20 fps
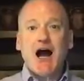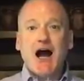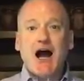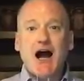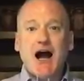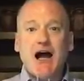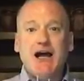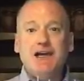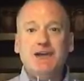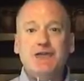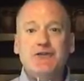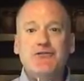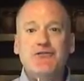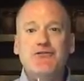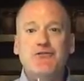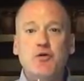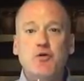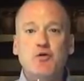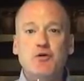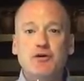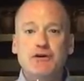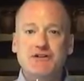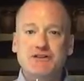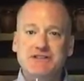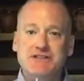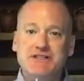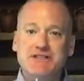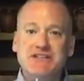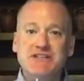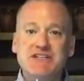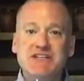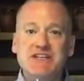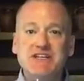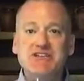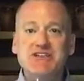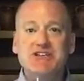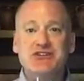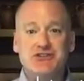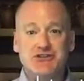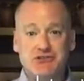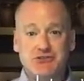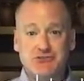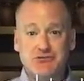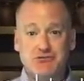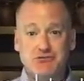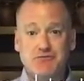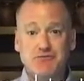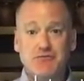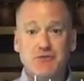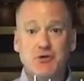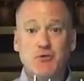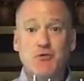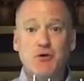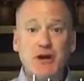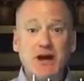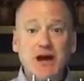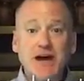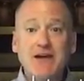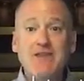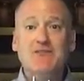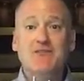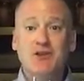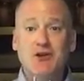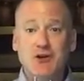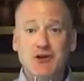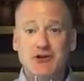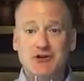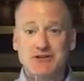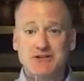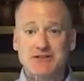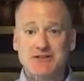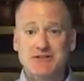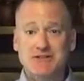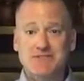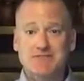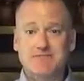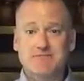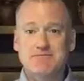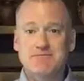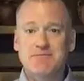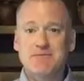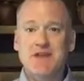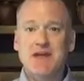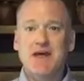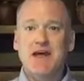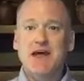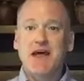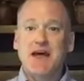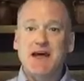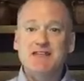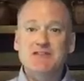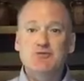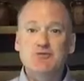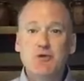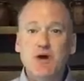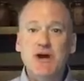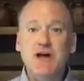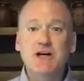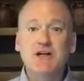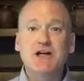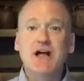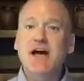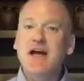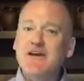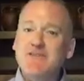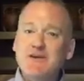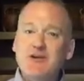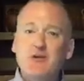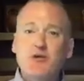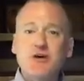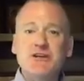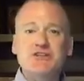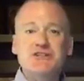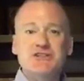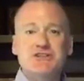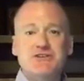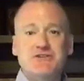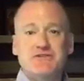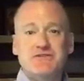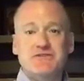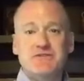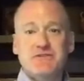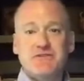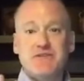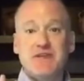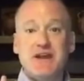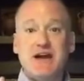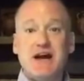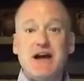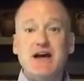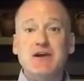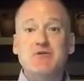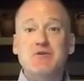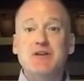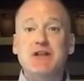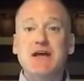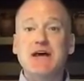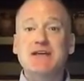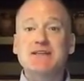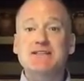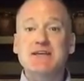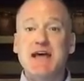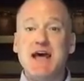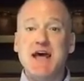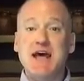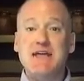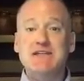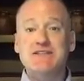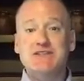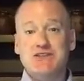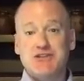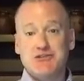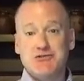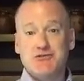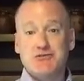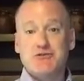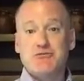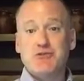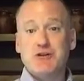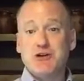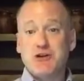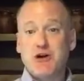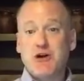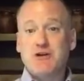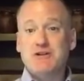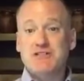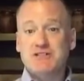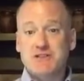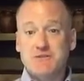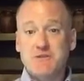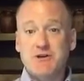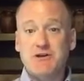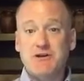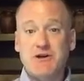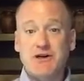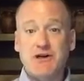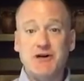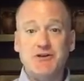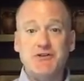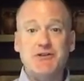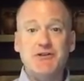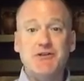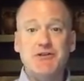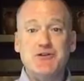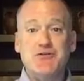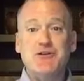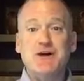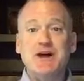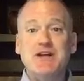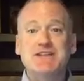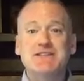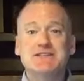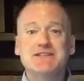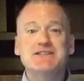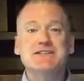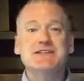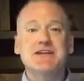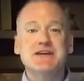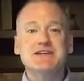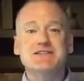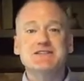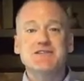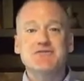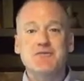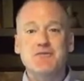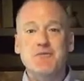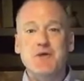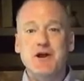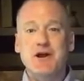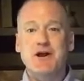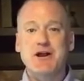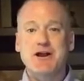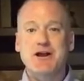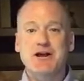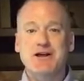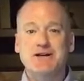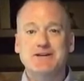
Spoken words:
I look forward to teaching you what I have learned. As well, I have a question that I would like to ask you in regards to mental health in the United States of America.